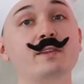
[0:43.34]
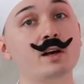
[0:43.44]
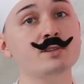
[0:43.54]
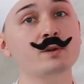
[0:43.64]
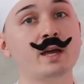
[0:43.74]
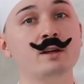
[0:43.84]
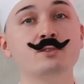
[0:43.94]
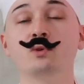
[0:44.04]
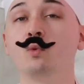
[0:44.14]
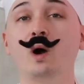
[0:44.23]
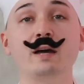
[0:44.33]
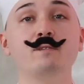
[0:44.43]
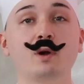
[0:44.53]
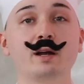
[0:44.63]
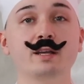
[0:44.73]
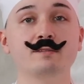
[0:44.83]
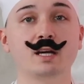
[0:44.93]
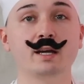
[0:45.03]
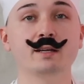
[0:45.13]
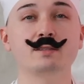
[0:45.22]
they also cater to a wide variety of
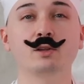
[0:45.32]
diets,